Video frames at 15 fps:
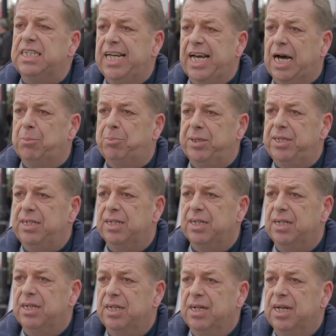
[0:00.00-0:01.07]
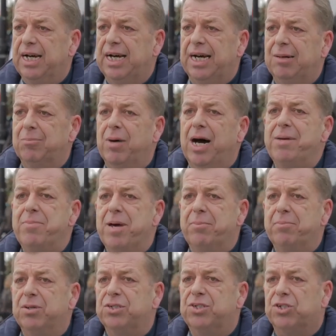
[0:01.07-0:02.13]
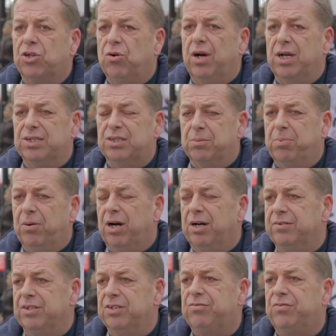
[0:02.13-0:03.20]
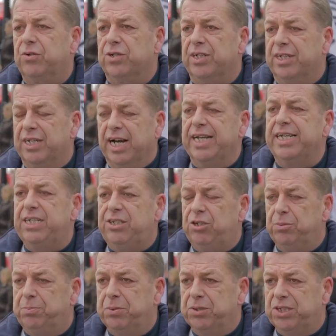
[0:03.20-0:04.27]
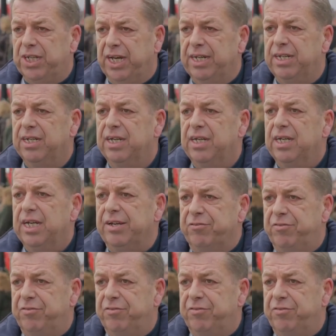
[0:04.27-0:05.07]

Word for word: happen, uh, my members across the province voted 92% in